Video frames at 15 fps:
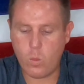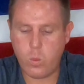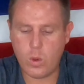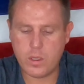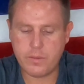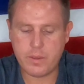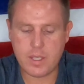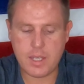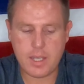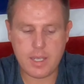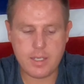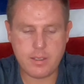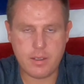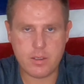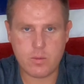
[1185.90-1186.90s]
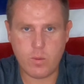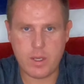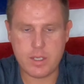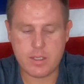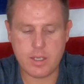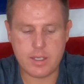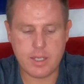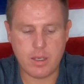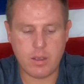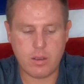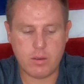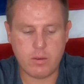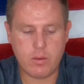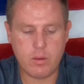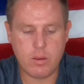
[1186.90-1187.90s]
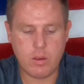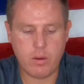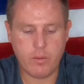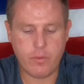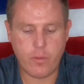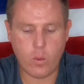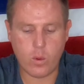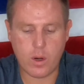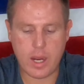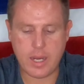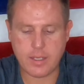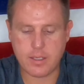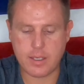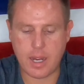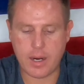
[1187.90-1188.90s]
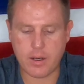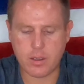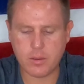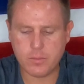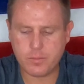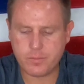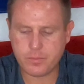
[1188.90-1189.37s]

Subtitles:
One of the easiest ways to tell for a Steyr